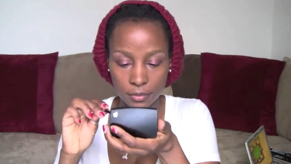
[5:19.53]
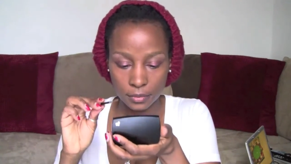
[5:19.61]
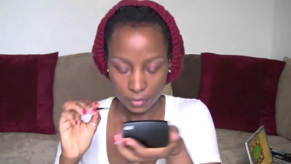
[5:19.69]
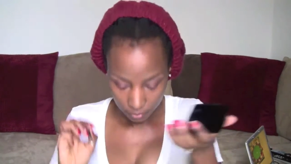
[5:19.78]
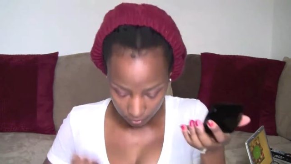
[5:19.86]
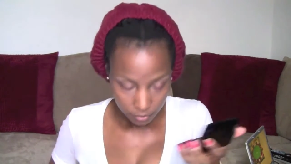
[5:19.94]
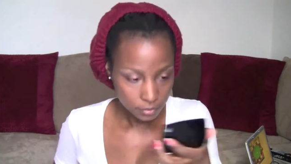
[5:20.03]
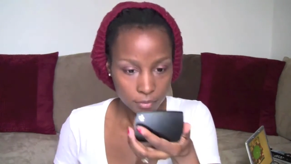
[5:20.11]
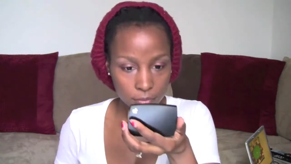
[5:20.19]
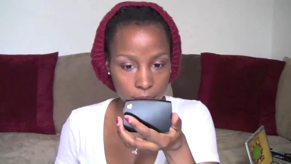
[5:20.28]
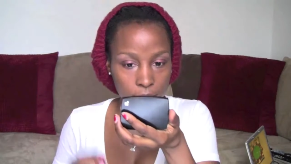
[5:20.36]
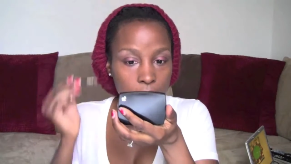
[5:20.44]
So I took
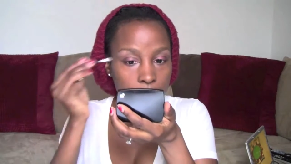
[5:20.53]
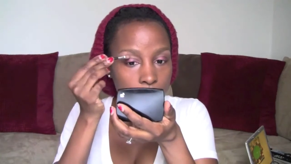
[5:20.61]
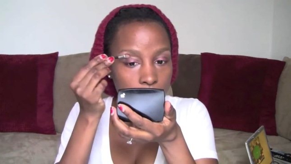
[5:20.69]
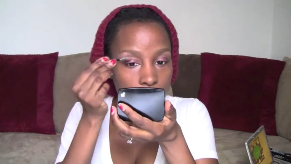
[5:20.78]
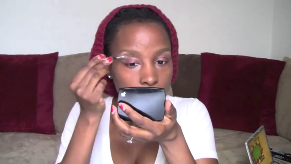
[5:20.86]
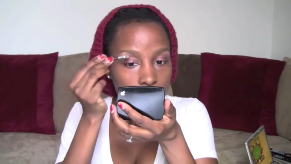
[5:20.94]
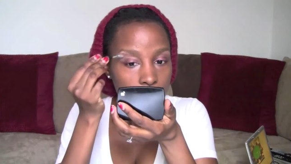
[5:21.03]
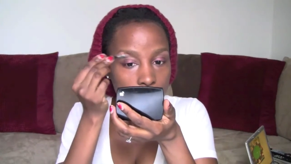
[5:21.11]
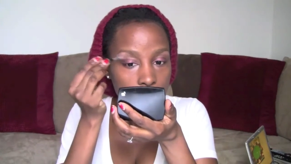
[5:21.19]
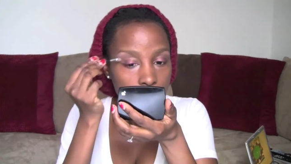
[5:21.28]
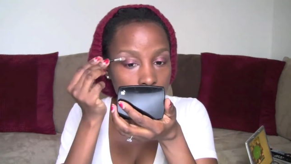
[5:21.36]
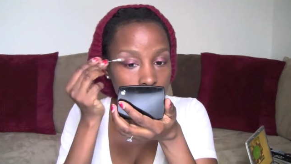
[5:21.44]
a shimmery brown
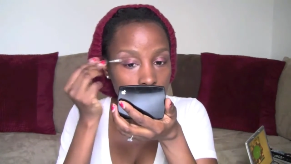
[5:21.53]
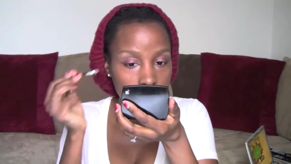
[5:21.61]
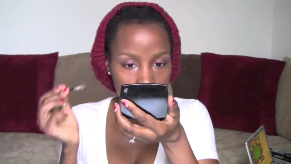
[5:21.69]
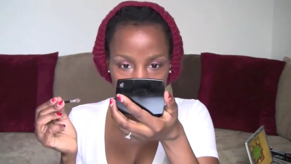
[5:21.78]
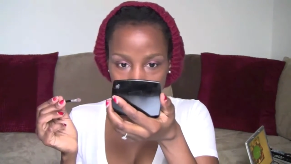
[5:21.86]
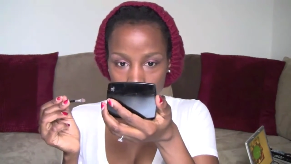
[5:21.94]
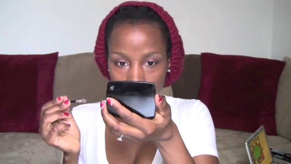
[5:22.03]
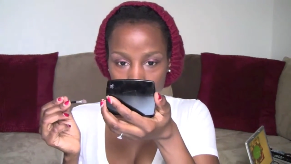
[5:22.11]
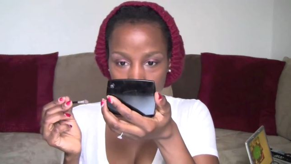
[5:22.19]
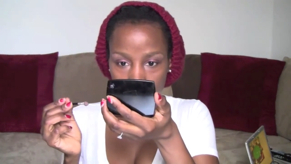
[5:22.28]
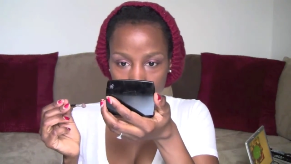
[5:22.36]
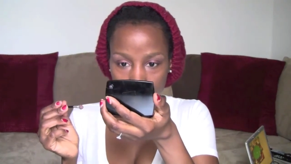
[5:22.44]
from my, I think
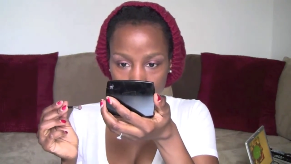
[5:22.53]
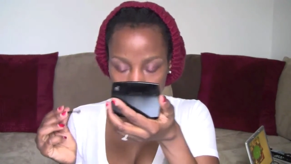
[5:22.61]
it's called